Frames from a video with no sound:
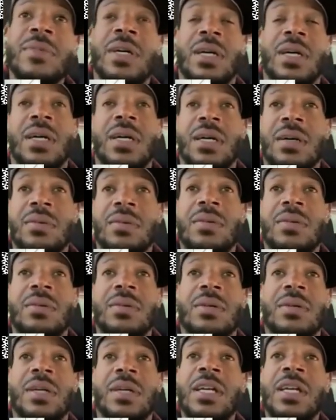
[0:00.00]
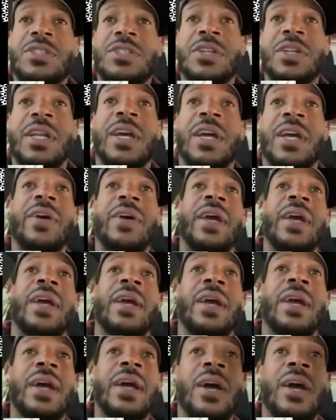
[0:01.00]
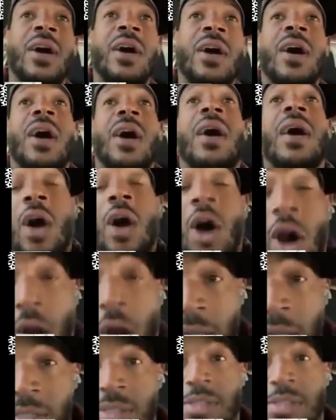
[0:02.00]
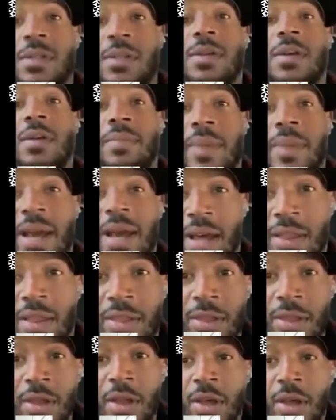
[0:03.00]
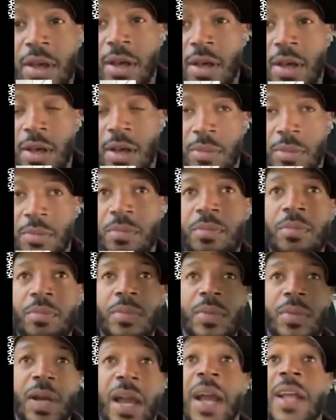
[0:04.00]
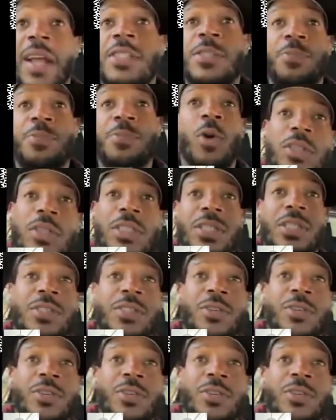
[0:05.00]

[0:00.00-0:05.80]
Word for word: uh, engineering, arts and math um, and sports.